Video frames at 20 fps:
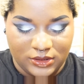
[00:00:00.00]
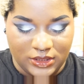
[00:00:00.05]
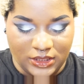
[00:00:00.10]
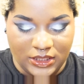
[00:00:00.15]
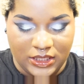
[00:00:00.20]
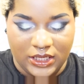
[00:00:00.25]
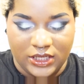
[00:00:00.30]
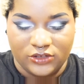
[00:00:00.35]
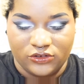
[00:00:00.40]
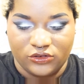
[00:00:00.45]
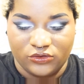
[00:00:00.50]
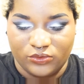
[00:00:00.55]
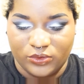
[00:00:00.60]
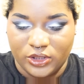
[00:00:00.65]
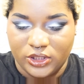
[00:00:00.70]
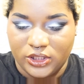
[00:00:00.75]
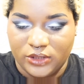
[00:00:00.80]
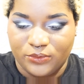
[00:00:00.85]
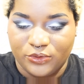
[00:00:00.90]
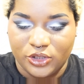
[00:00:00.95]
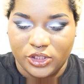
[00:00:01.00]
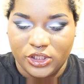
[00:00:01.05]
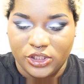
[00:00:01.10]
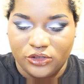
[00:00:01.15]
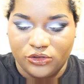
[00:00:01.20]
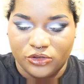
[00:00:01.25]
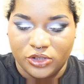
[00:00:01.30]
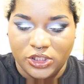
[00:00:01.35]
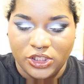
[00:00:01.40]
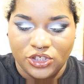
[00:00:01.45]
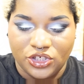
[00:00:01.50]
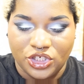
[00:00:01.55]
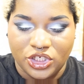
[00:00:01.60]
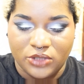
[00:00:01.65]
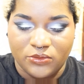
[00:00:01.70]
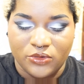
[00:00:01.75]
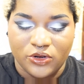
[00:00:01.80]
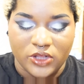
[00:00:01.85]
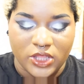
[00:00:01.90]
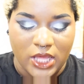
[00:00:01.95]
That has a really pretty green
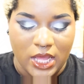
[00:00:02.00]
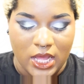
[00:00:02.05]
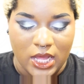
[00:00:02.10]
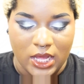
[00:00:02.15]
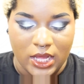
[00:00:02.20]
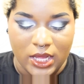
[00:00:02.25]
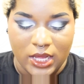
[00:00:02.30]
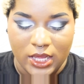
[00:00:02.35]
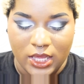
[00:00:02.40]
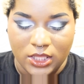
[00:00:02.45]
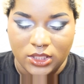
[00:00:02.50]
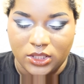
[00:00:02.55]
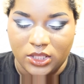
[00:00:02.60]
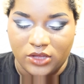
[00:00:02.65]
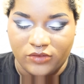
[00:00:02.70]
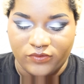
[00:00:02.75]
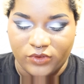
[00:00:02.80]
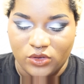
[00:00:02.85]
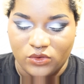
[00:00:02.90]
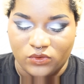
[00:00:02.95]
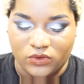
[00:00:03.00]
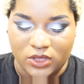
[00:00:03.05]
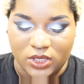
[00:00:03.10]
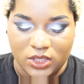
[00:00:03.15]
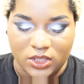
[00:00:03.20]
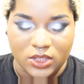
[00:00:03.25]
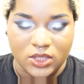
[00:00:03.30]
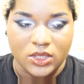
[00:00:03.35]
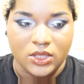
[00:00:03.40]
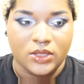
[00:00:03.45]
shimmer that I love using.